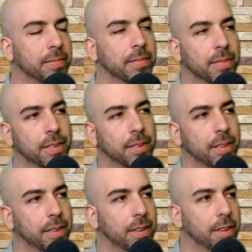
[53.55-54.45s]
And you're both
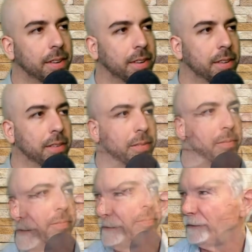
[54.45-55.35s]
a
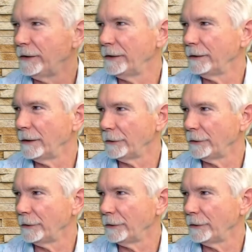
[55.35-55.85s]
structural engineer,